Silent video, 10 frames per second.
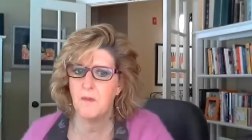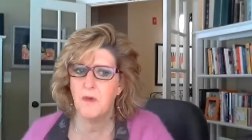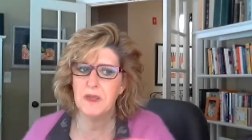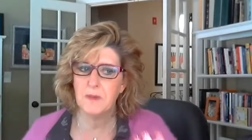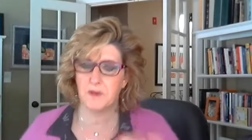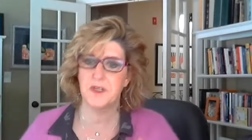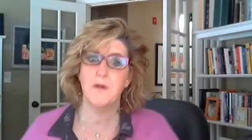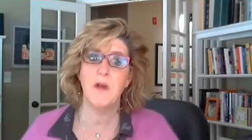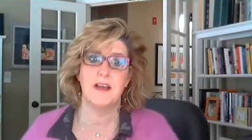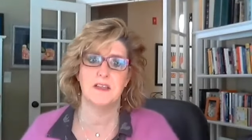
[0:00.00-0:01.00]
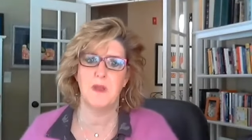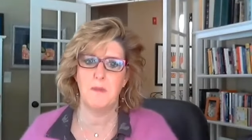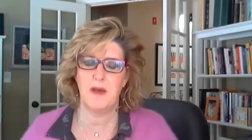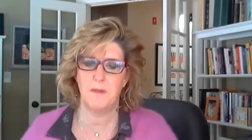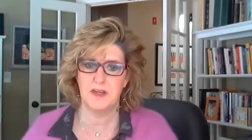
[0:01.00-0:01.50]
when people do ask me
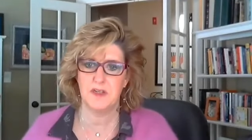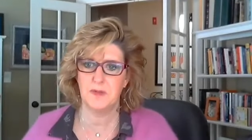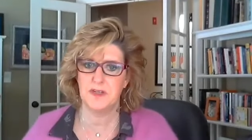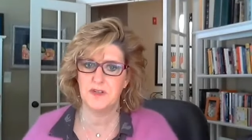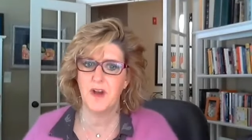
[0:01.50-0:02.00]
about my experience